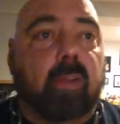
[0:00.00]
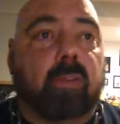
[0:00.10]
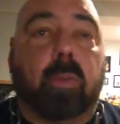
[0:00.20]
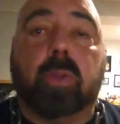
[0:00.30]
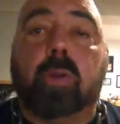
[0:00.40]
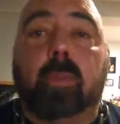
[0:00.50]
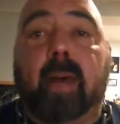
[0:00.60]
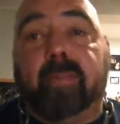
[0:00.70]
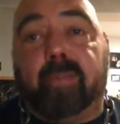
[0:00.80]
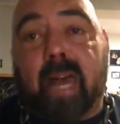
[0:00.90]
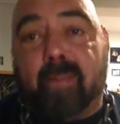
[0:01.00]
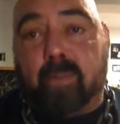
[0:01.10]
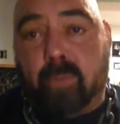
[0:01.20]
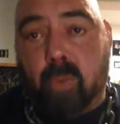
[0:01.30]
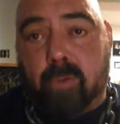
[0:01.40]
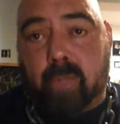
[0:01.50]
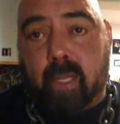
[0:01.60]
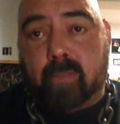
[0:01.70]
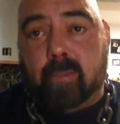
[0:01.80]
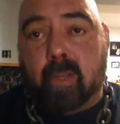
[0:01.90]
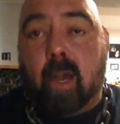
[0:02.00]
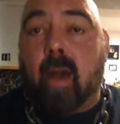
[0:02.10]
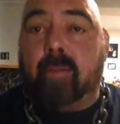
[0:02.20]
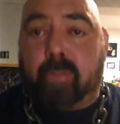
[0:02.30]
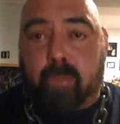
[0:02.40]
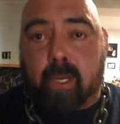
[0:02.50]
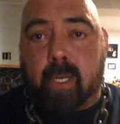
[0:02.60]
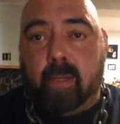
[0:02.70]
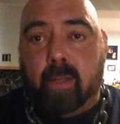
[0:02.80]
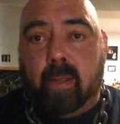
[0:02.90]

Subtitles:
So we'll do about 5 or 4 sets of 3.